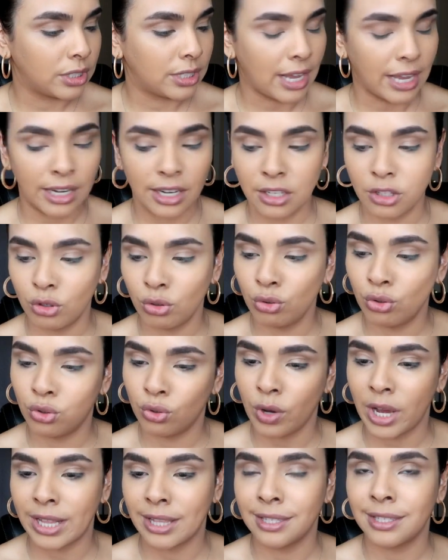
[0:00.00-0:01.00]
excited to
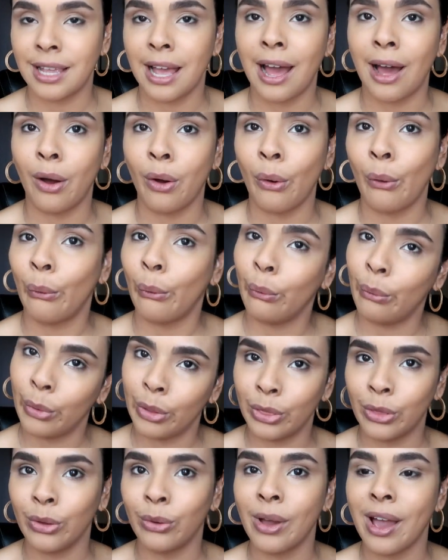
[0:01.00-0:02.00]
try this out
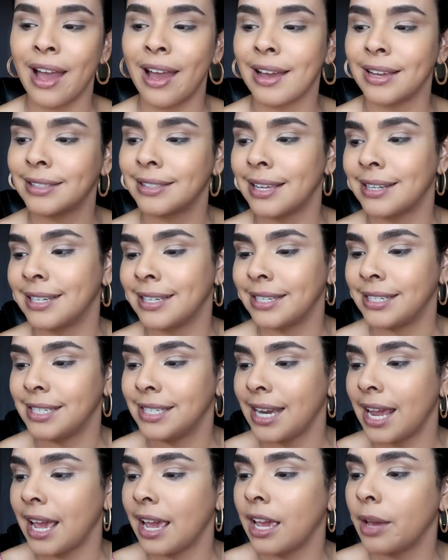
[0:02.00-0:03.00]
with you guys
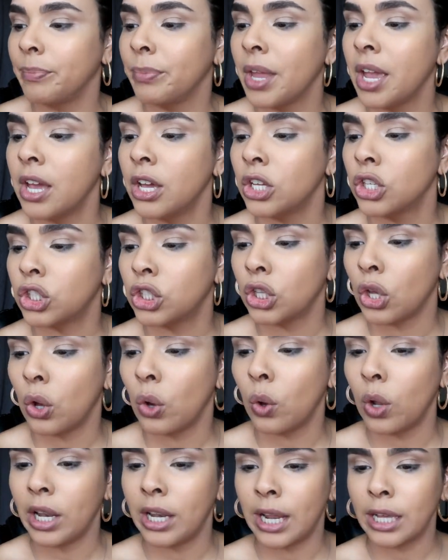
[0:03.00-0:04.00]
today.
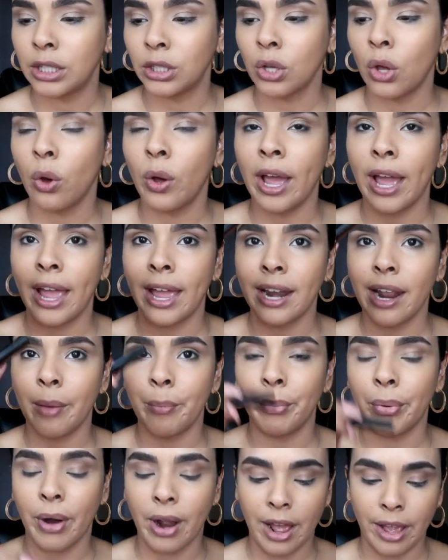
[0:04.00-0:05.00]
So let's go ahead
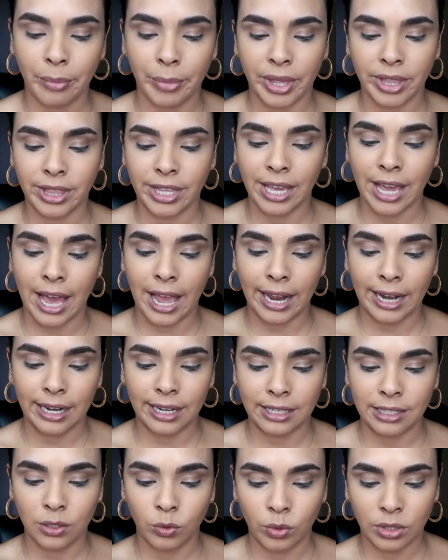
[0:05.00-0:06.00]
and prime the
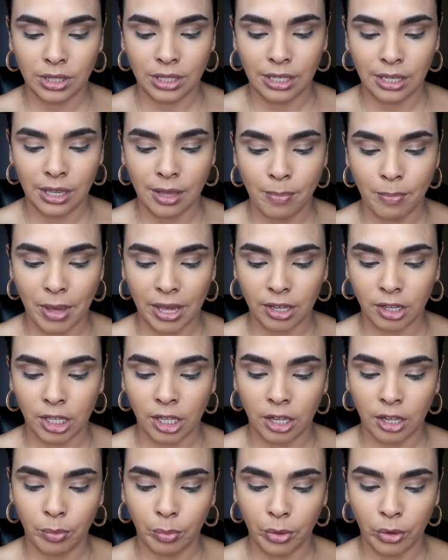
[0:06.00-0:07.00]
eyelids with the
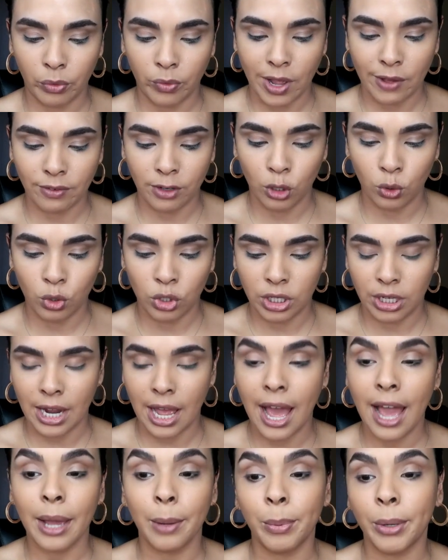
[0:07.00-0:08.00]
Makeup Revolution
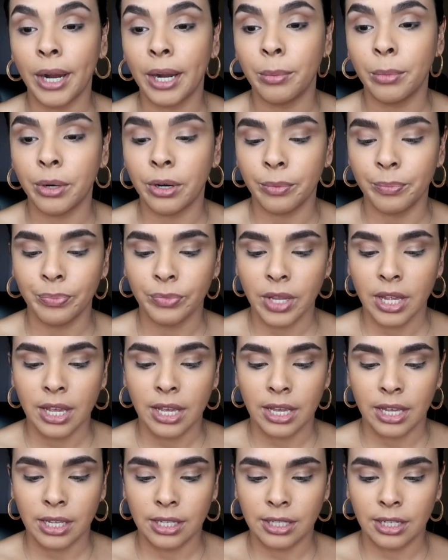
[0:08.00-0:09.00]
eye primer.
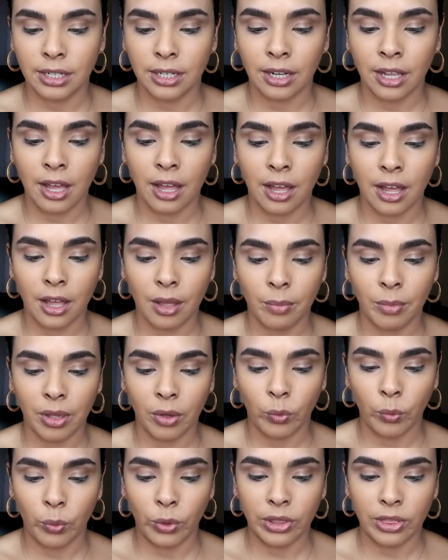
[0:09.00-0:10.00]
It did come
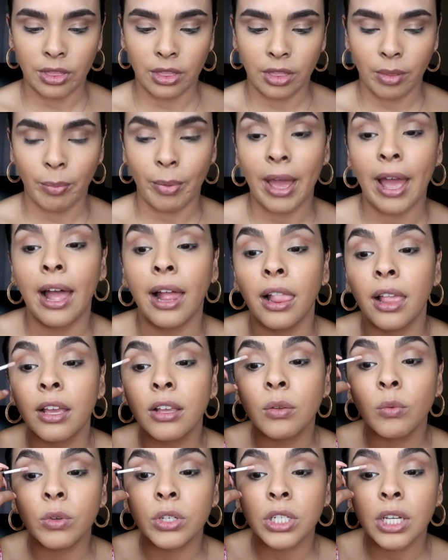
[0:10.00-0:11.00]
with the
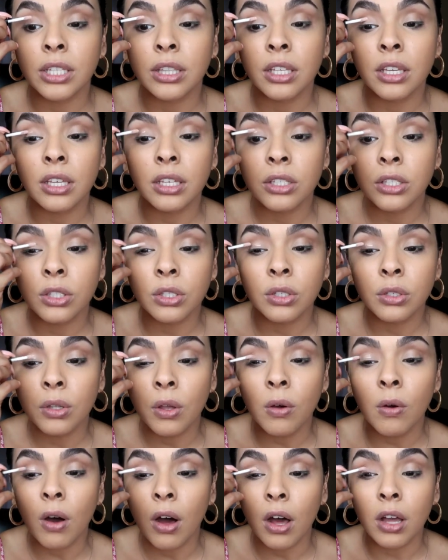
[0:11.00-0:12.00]
palette, which I think is
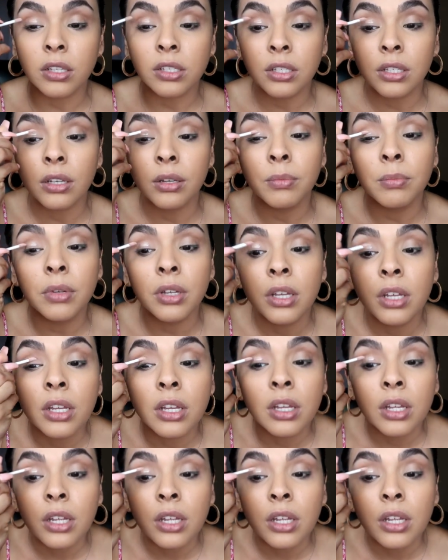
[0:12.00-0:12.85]
so awesome.